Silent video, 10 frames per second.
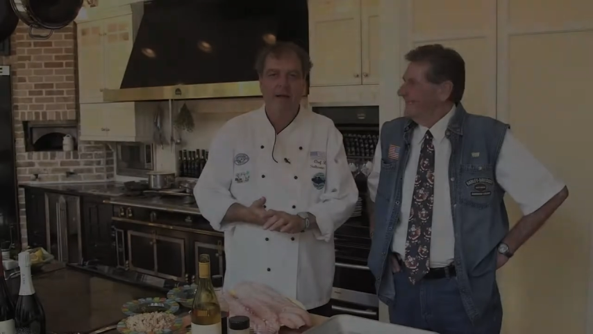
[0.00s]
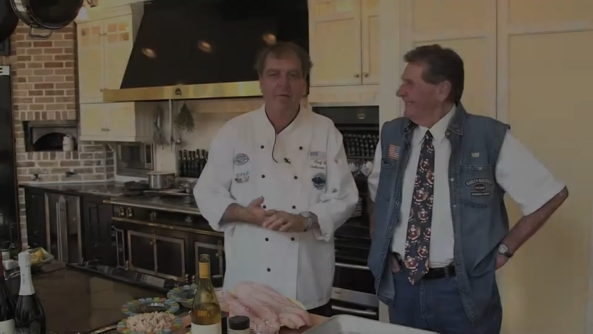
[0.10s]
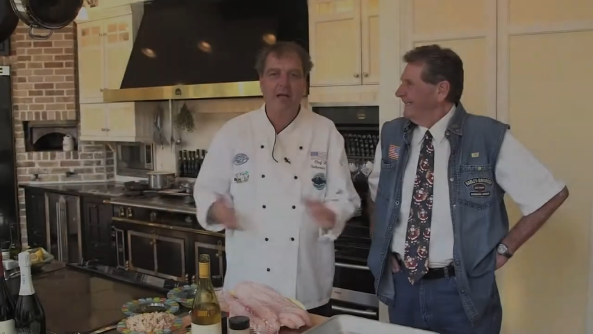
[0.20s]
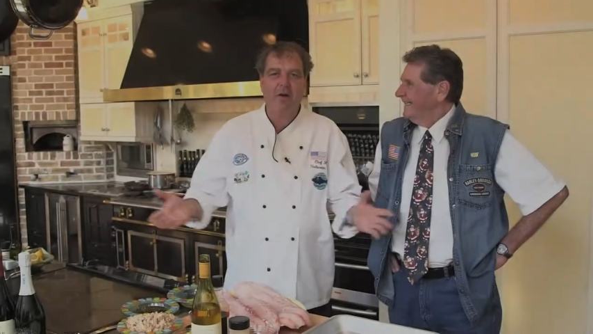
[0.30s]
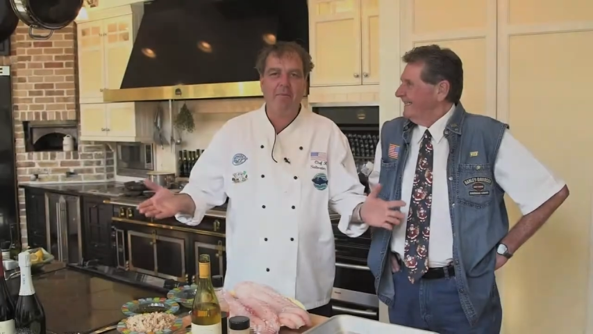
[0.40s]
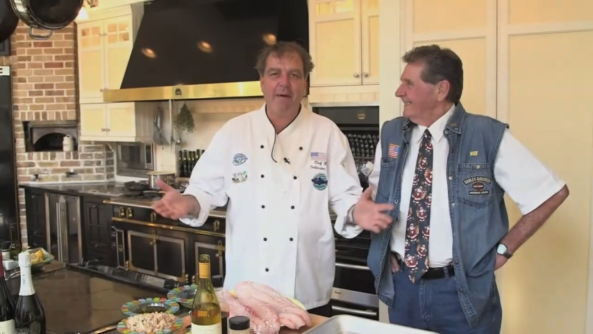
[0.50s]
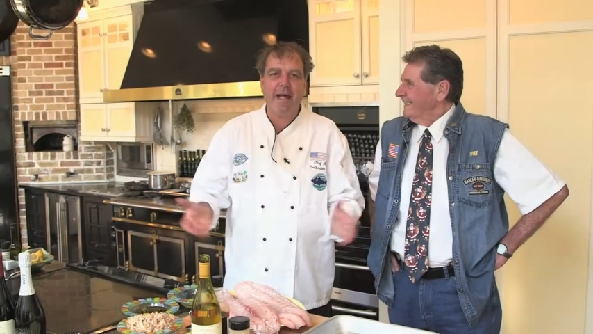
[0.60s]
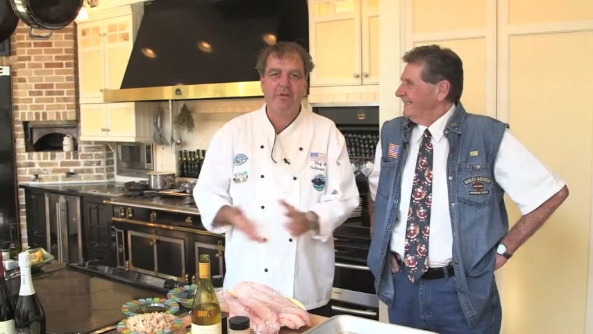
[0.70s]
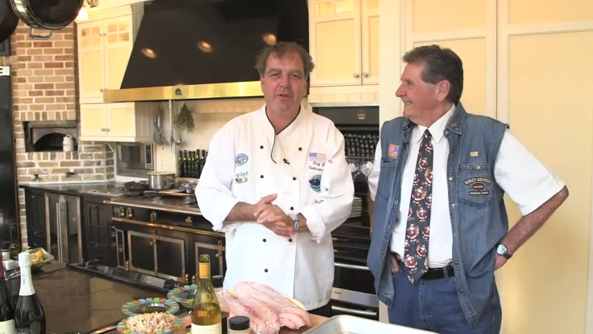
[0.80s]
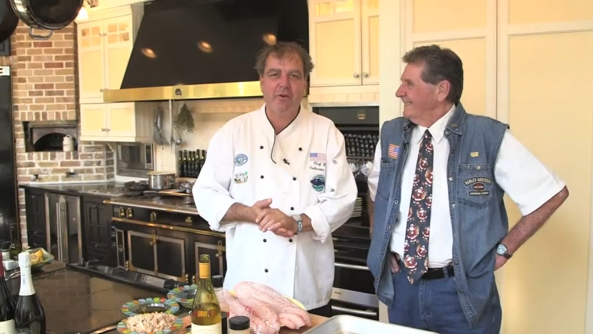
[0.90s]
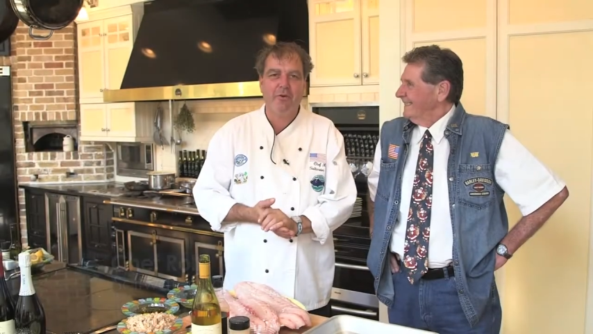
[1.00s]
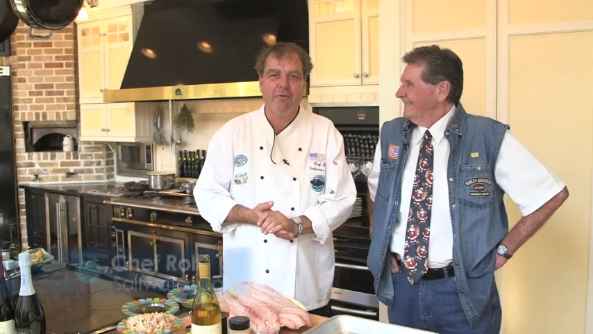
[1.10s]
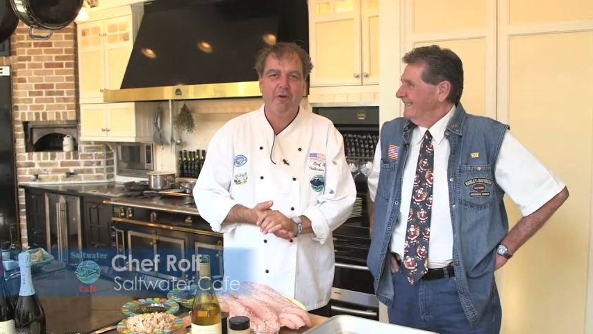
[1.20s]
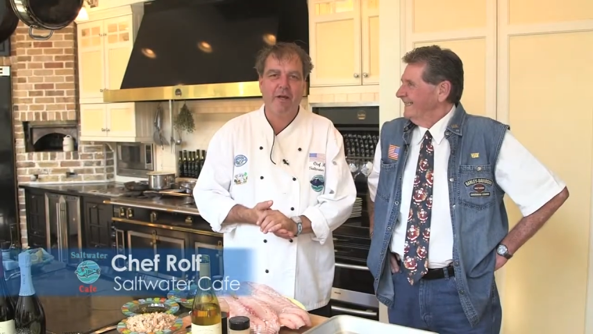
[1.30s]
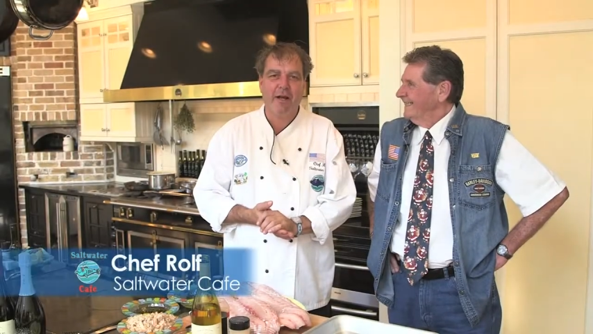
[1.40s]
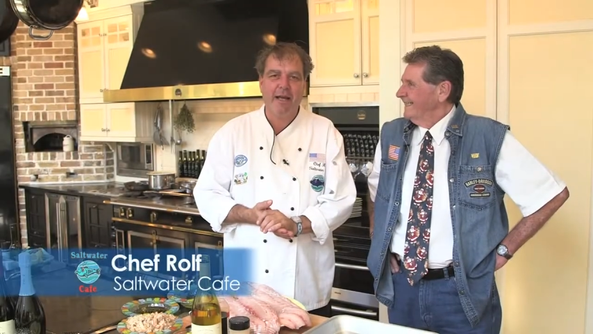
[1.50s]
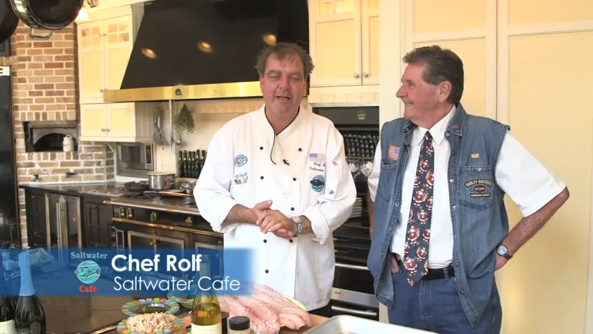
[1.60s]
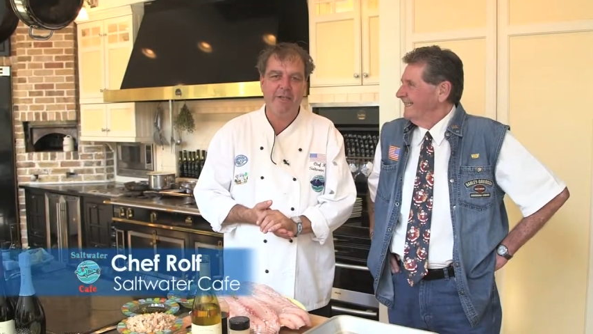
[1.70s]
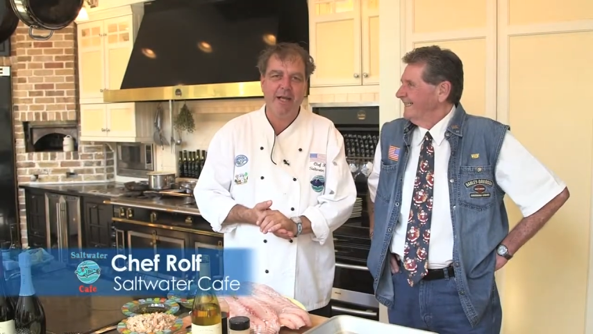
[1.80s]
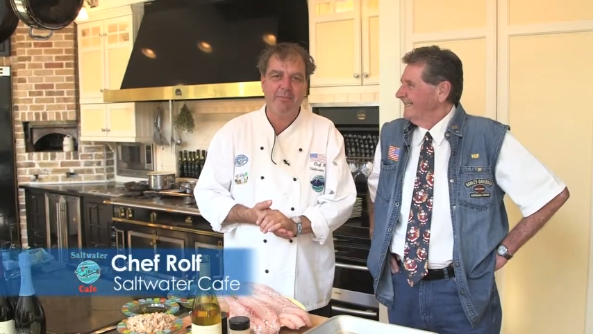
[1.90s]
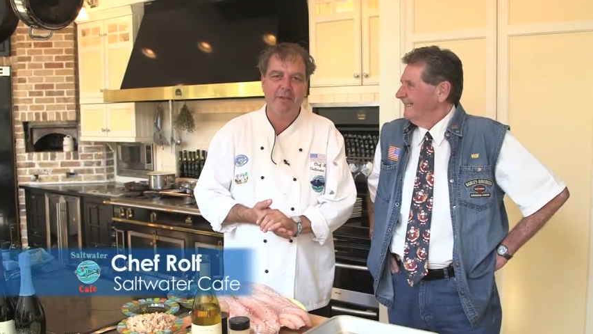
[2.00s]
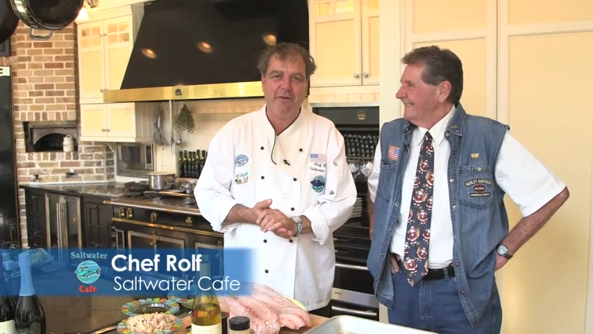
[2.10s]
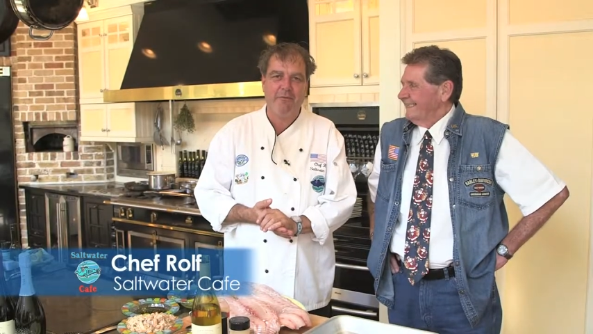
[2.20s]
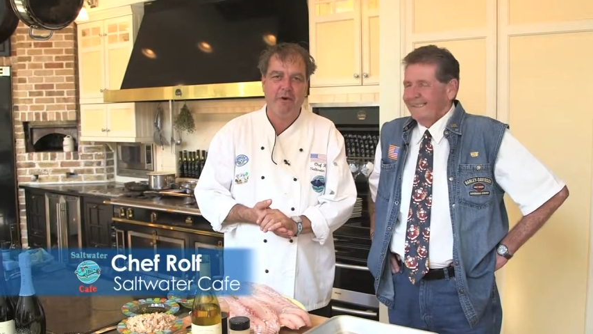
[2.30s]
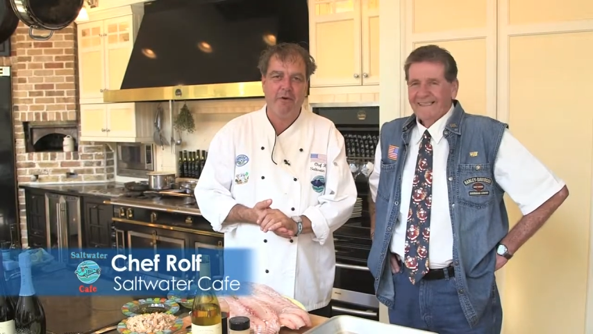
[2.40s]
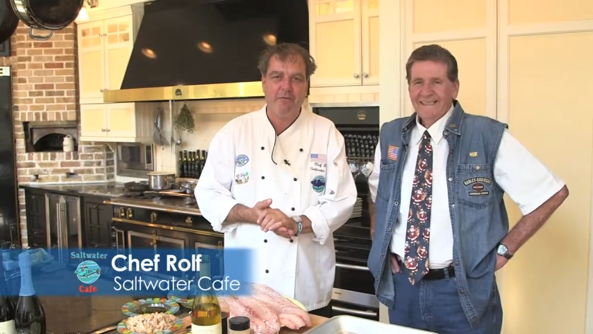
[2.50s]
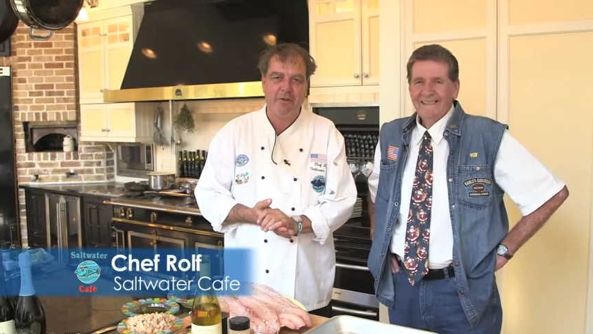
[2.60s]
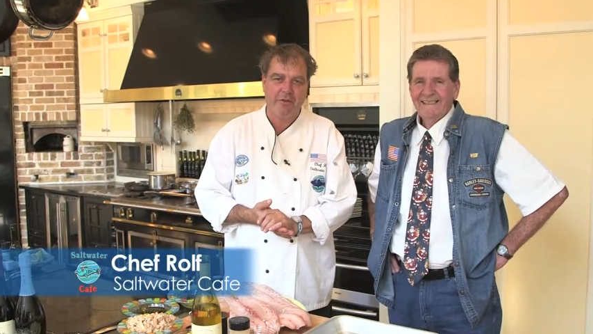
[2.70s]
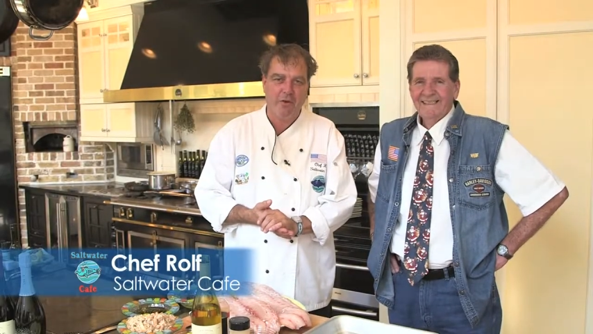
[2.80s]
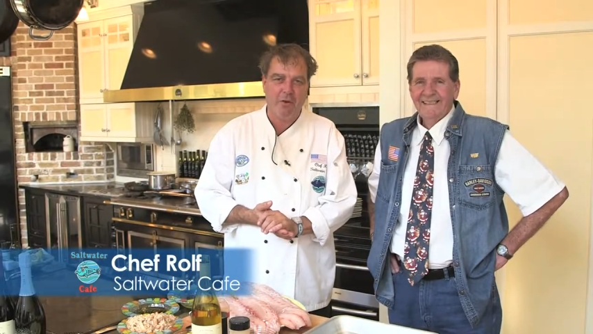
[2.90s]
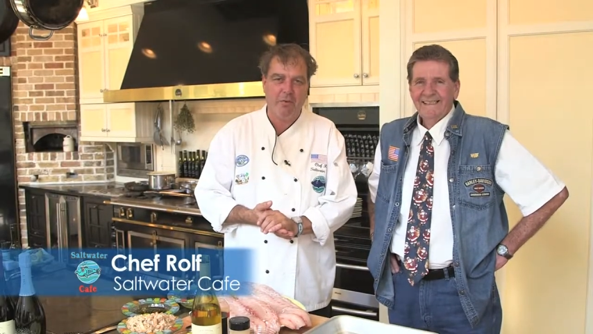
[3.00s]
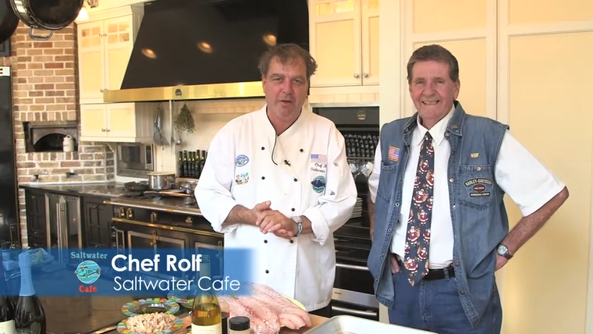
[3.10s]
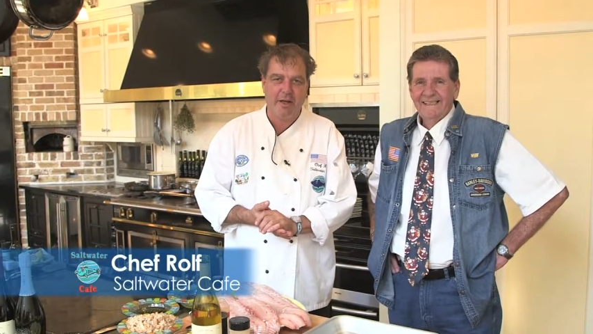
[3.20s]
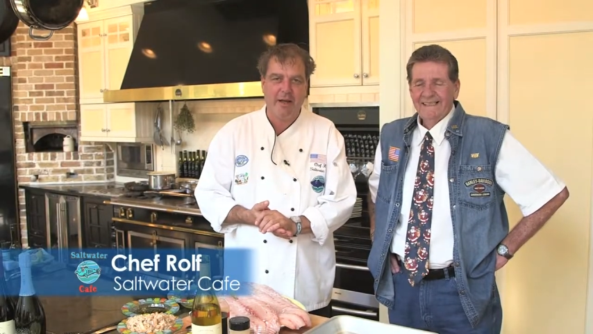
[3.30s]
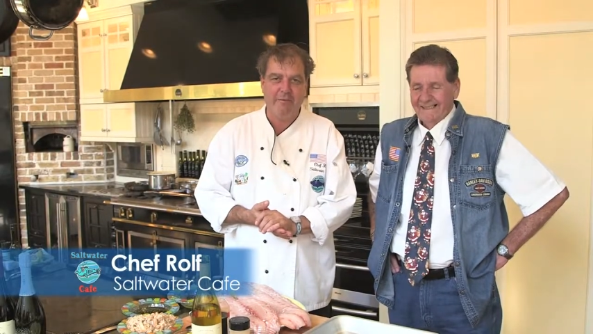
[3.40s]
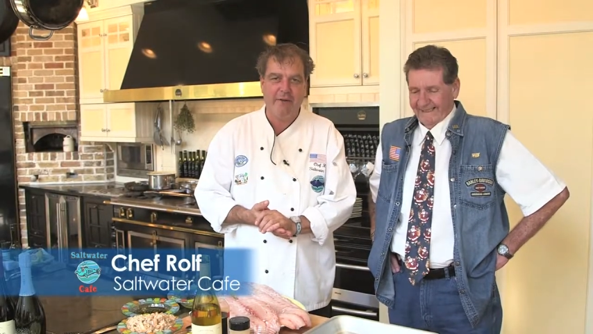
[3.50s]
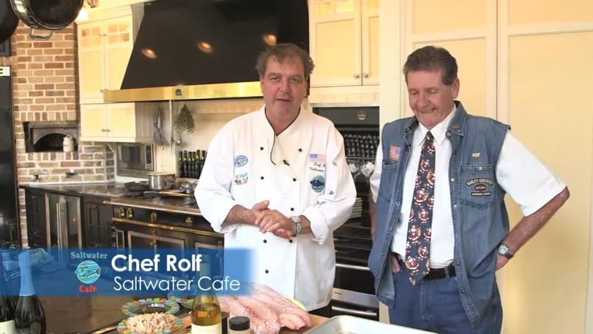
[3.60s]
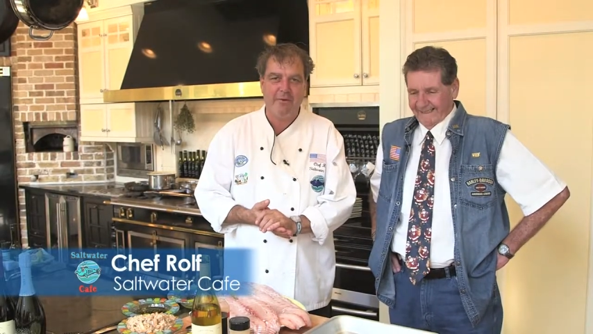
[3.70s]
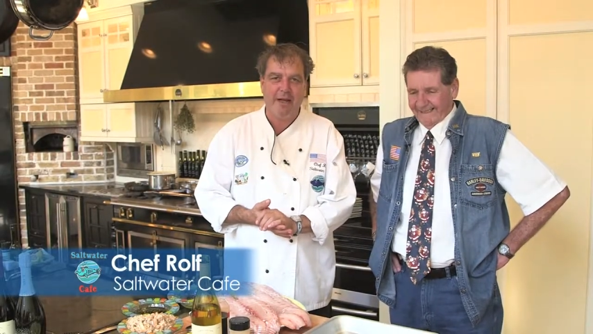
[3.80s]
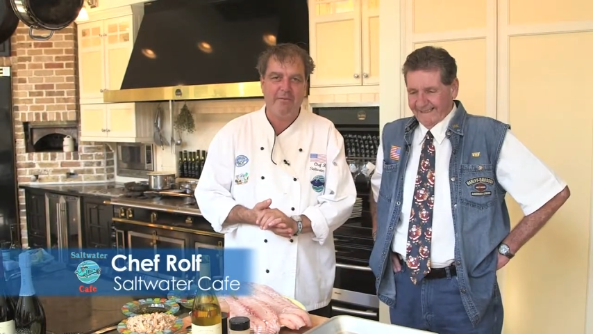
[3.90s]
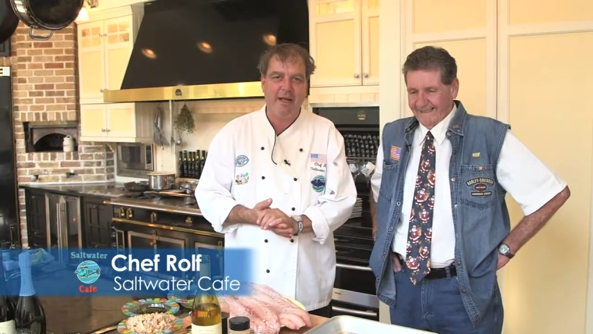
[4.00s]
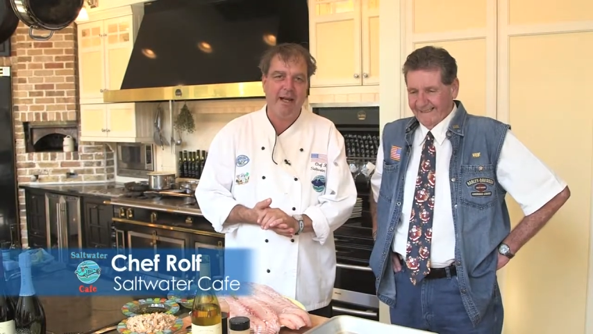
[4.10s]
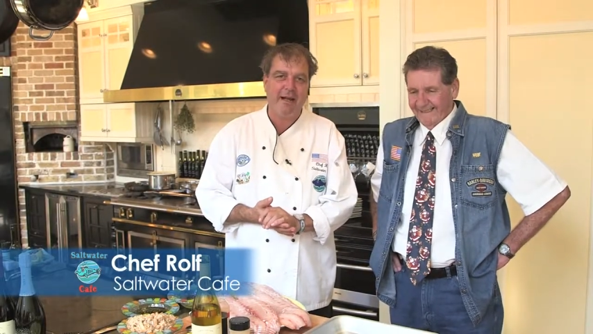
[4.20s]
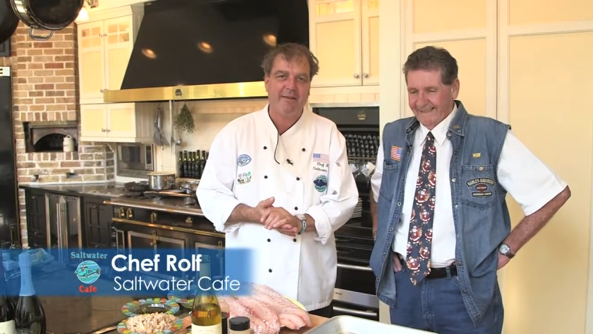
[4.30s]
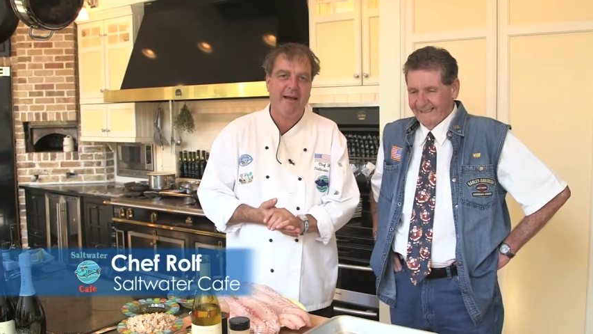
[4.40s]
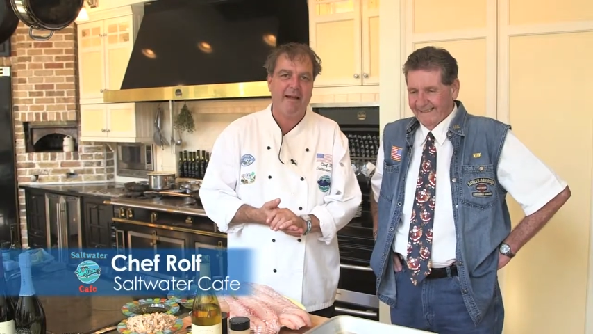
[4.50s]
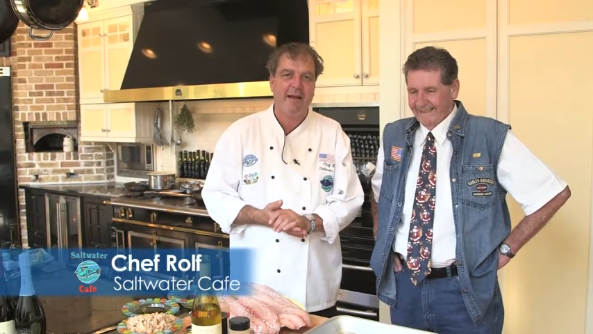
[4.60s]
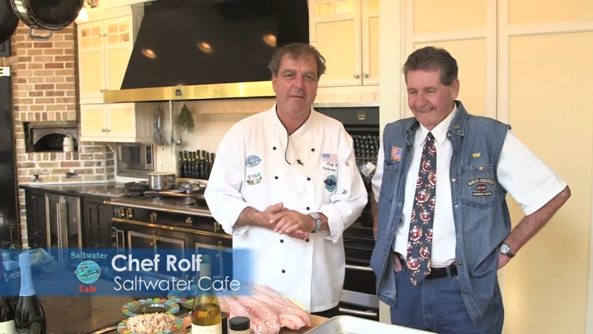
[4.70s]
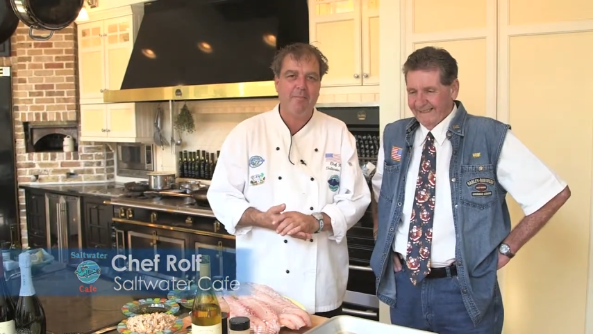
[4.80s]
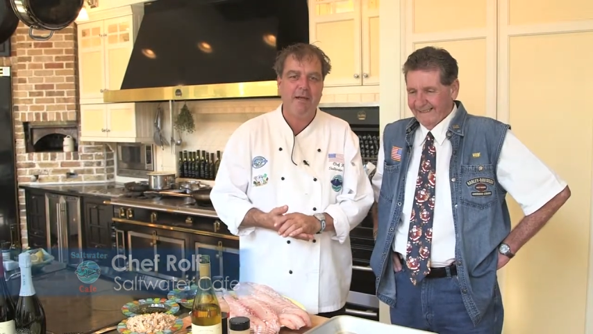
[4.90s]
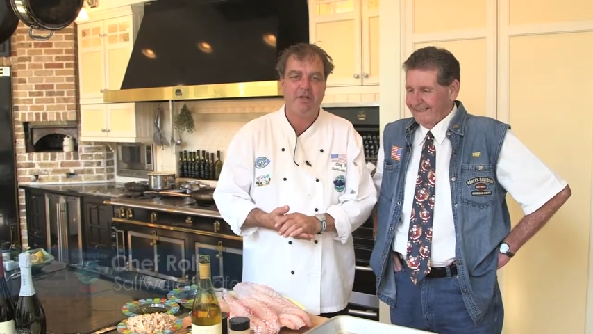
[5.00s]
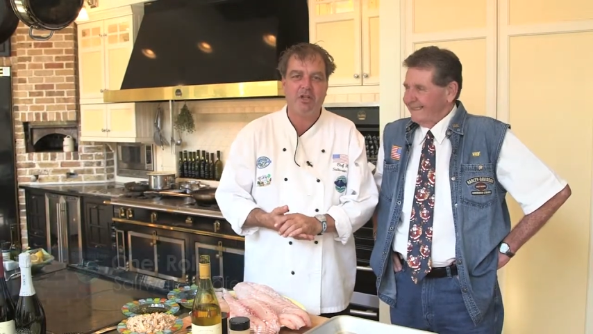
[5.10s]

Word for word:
Speaker 1: Welcome back to the New Florida Kitchen. I'm Chef Rolf from the Saltwater Cafe and I'm very excited. I'm with